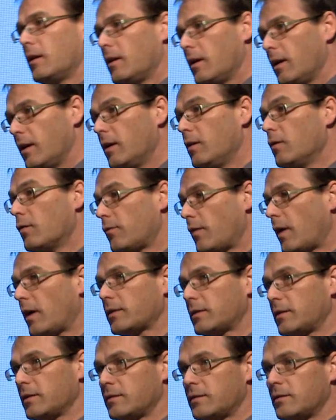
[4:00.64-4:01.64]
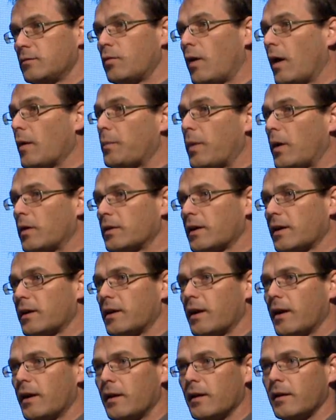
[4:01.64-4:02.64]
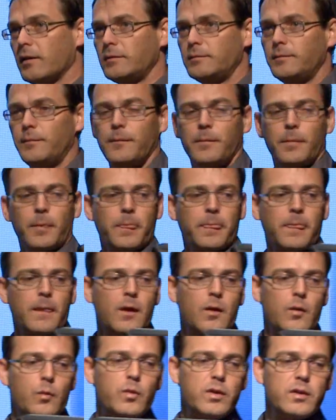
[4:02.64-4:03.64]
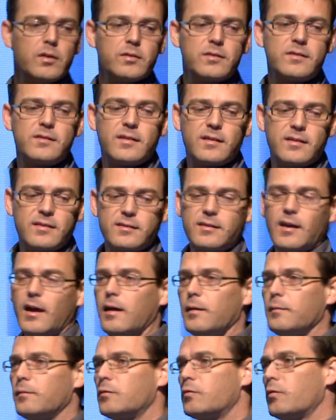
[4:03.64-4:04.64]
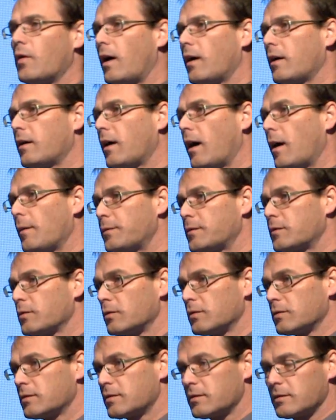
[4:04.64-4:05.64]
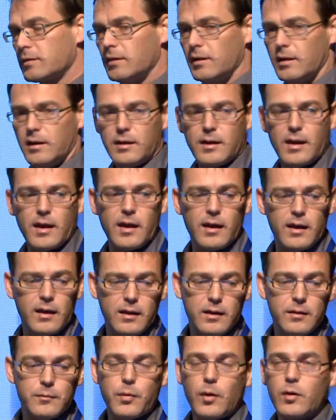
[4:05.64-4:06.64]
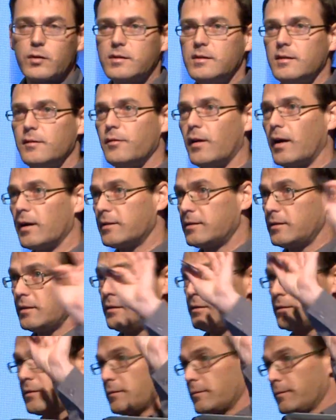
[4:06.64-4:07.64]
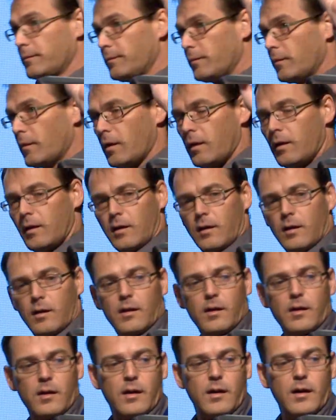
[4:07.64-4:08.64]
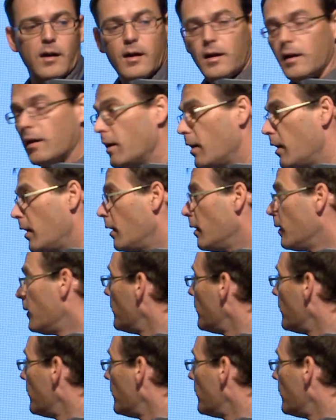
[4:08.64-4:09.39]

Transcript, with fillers: Novartis dry powder inhaler. We used the same drug capsules in, uh, in both devices. Uh,